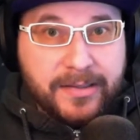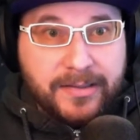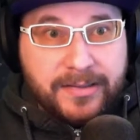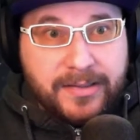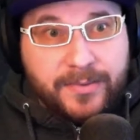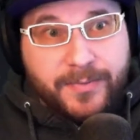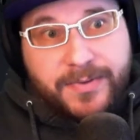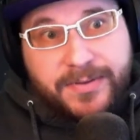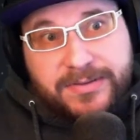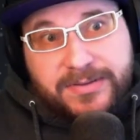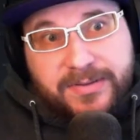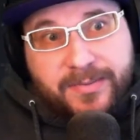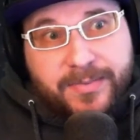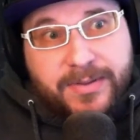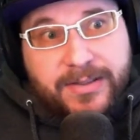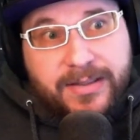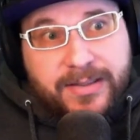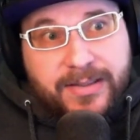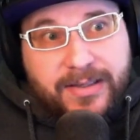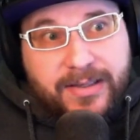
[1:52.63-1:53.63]
They want
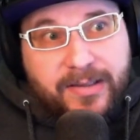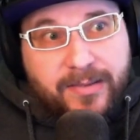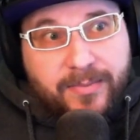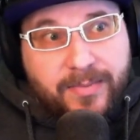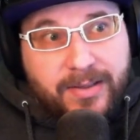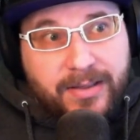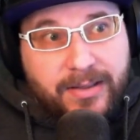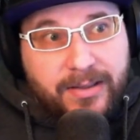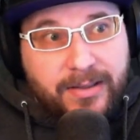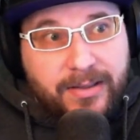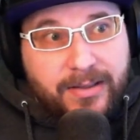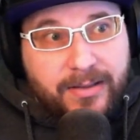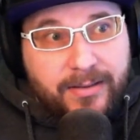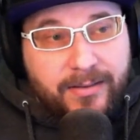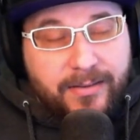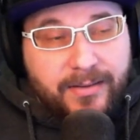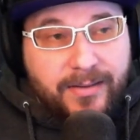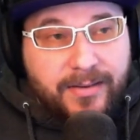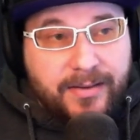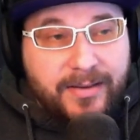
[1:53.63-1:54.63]
somebody that can be
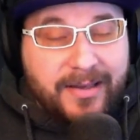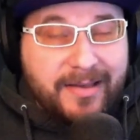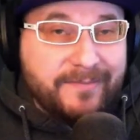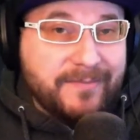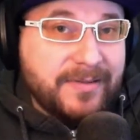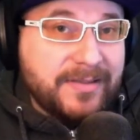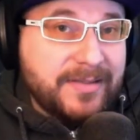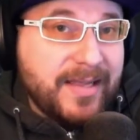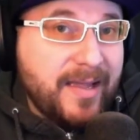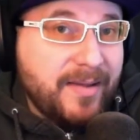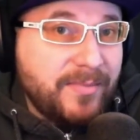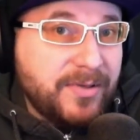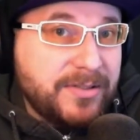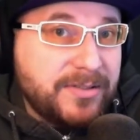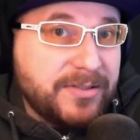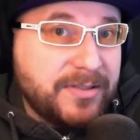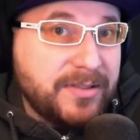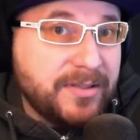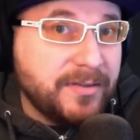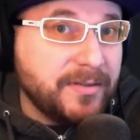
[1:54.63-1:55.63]
a heavy
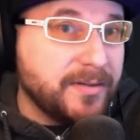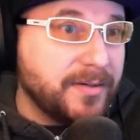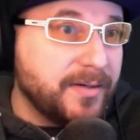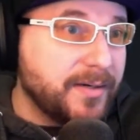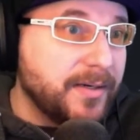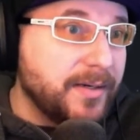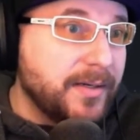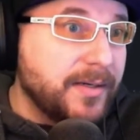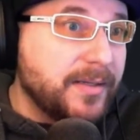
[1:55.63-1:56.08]
damage dealer.